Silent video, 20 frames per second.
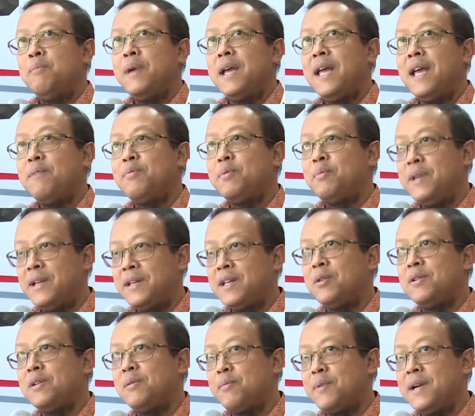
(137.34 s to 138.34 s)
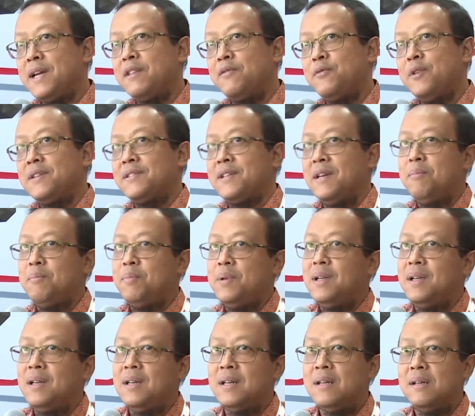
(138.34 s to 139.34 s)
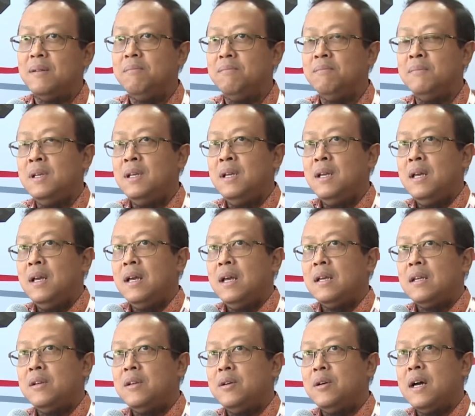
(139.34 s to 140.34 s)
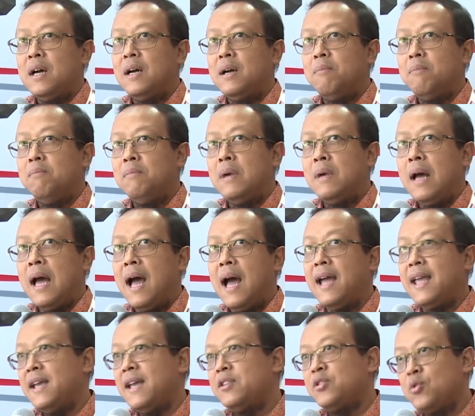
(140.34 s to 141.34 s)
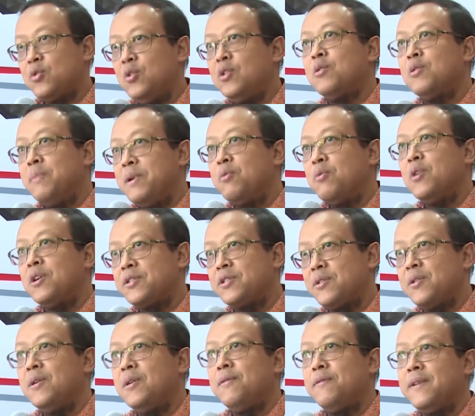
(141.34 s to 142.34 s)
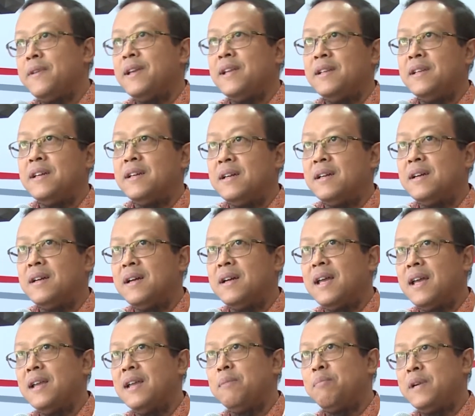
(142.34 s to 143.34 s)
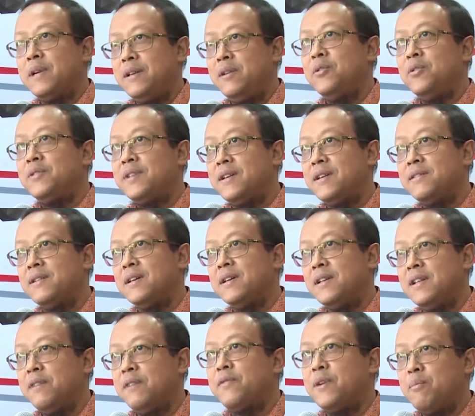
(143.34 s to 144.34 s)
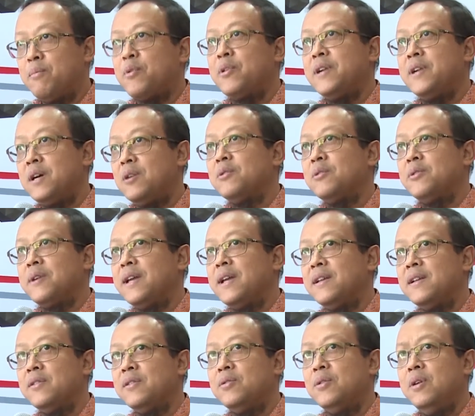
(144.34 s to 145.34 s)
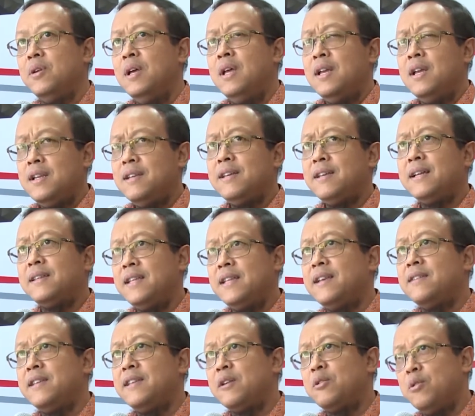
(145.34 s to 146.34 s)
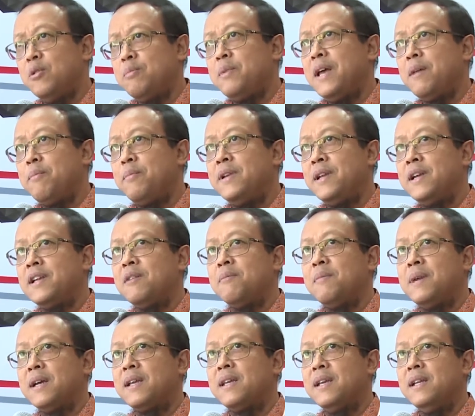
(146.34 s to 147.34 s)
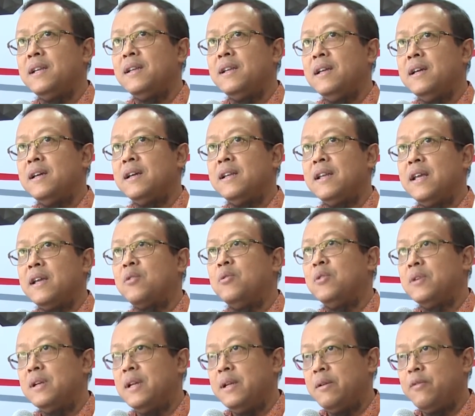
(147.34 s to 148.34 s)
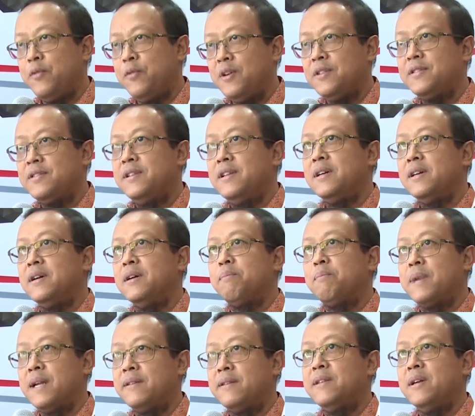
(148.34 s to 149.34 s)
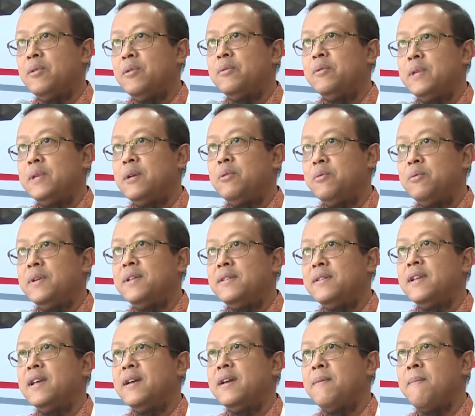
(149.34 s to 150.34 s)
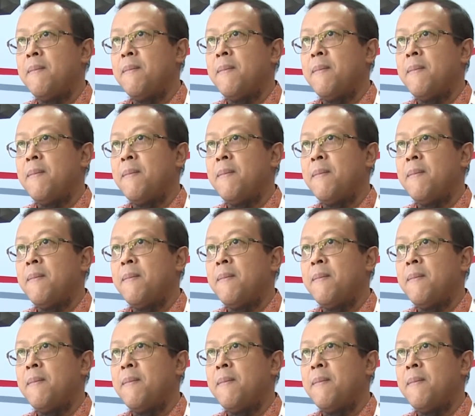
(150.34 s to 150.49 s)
perhaps bring down the price. For example, high ash coal could be washed off and produced as a different product altogether. So these are things that could be happening in the market that could force the price downwards. Yeah.